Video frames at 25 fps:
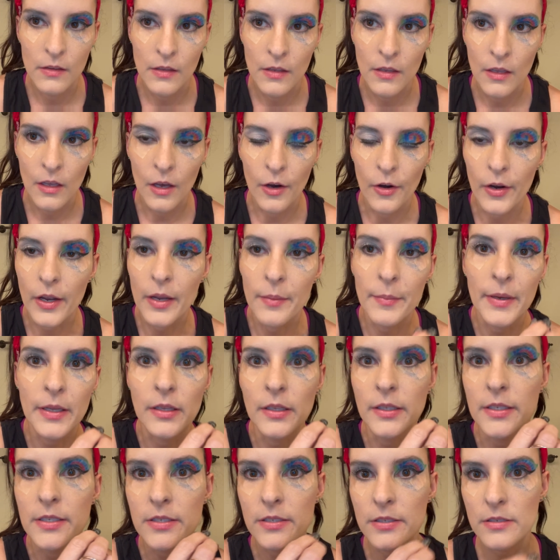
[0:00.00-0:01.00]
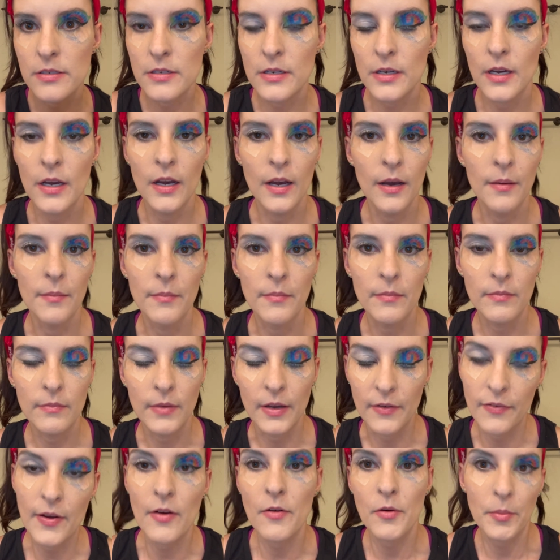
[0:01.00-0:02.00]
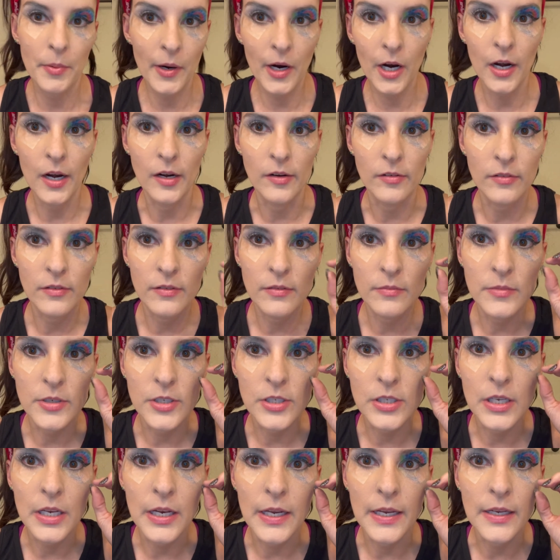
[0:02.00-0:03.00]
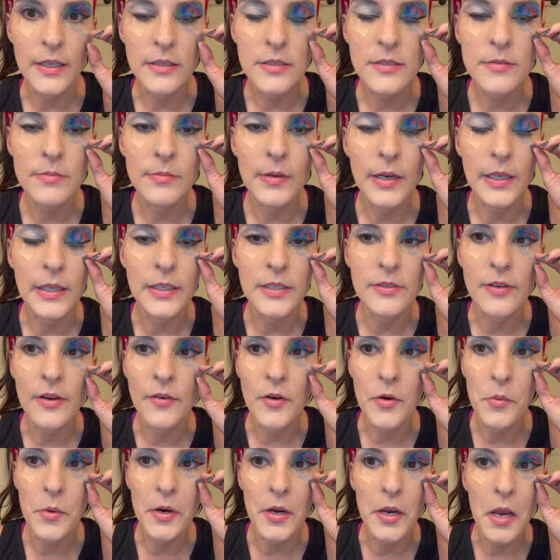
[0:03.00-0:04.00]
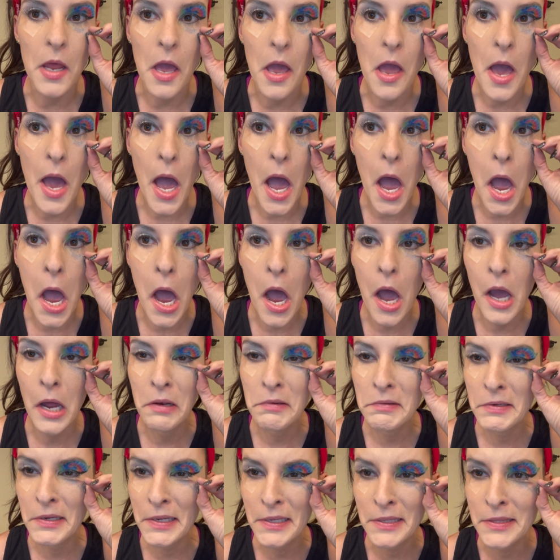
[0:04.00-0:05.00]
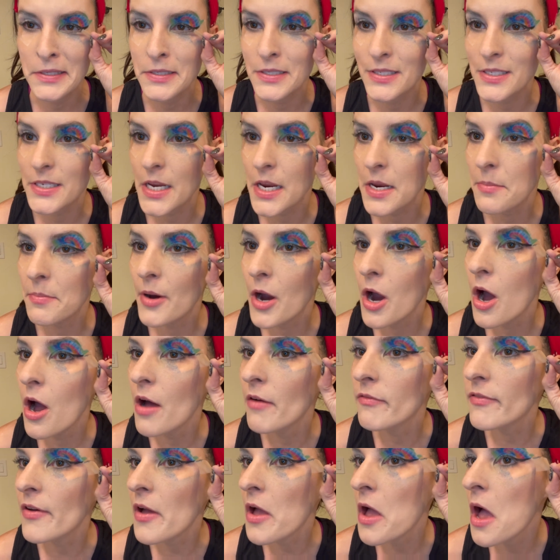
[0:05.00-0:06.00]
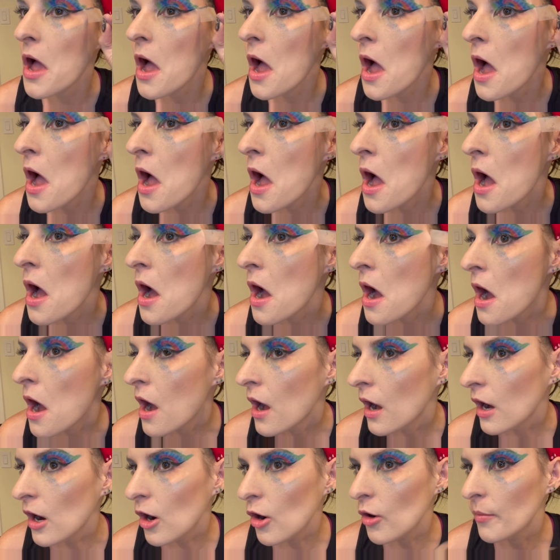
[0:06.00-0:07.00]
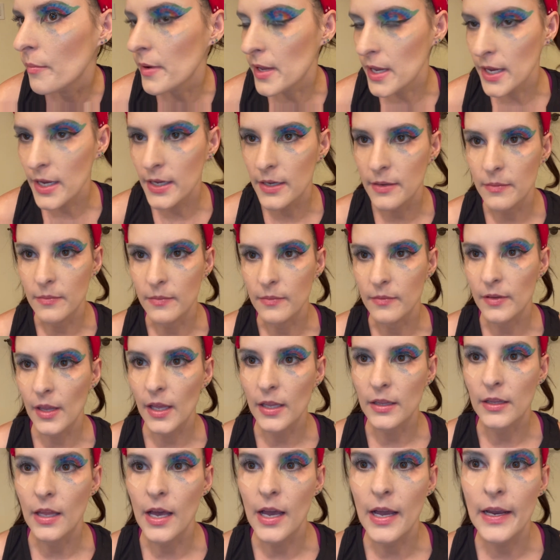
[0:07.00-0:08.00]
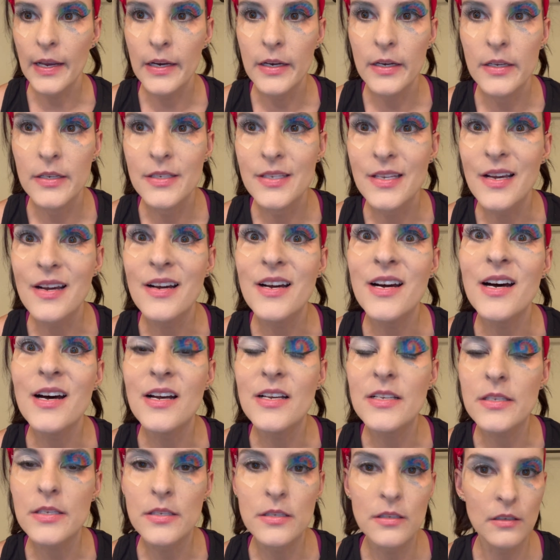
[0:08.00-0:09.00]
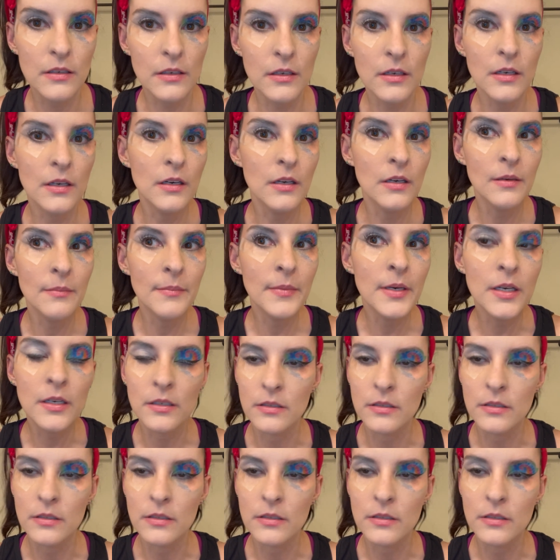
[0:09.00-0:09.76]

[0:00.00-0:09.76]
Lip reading: Okay, my favorite part. I'm just kidding, it's my least favorite. We're gonna take this tape off. Oh man, that line is awesome.